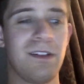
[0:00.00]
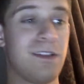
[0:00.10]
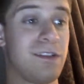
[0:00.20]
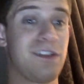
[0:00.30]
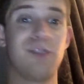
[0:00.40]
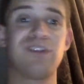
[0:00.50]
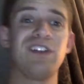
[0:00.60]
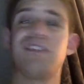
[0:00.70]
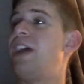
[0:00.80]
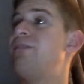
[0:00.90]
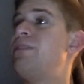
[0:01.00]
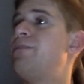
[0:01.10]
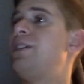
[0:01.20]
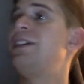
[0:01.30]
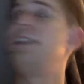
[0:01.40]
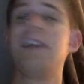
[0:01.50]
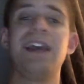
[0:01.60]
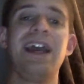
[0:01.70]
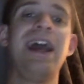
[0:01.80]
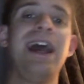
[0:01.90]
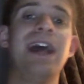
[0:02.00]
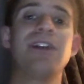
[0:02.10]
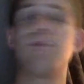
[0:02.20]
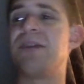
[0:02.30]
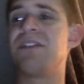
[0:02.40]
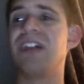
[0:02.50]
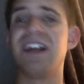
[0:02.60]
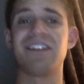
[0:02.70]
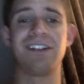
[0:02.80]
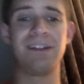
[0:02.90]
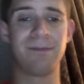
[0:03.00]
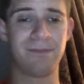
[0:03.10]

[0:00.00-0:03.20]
So it's just MVP and Bobby Lashley.